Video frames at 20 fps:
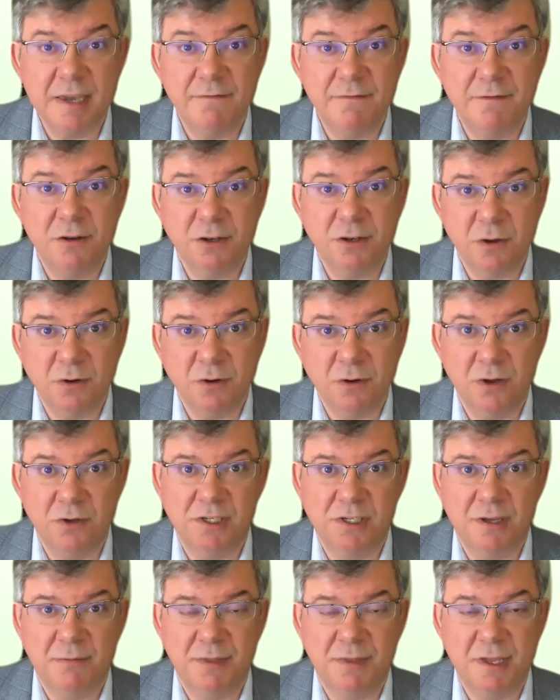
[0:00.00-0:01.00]
If you don't know
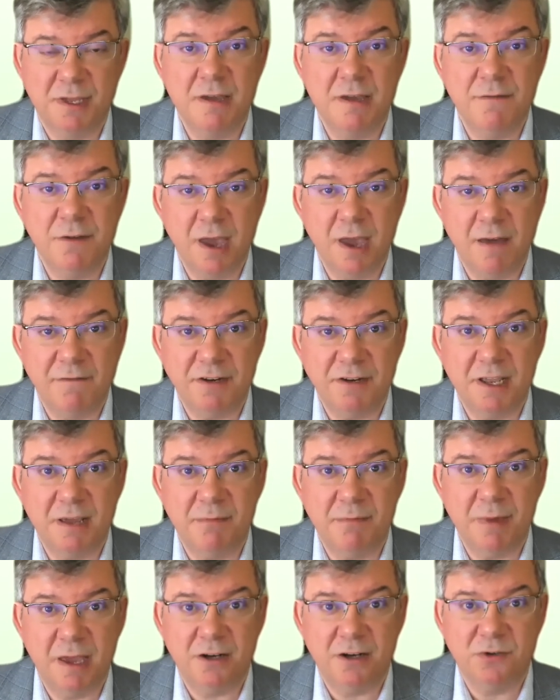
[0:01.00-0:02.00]
something, if you have to
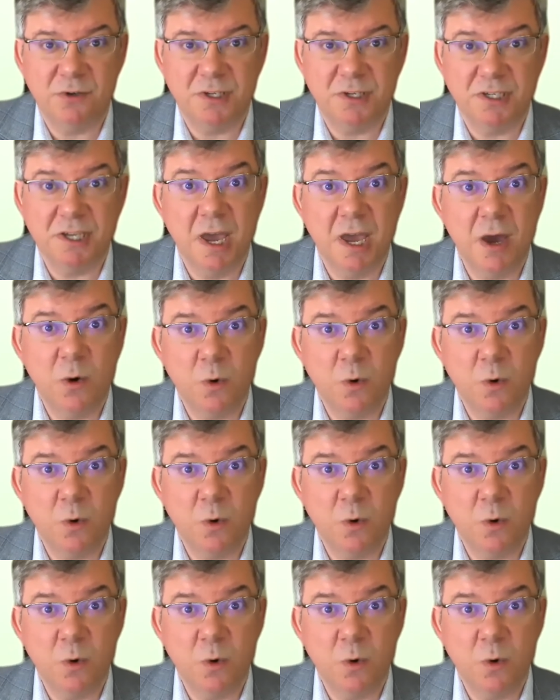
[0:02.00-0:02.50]
get back to us,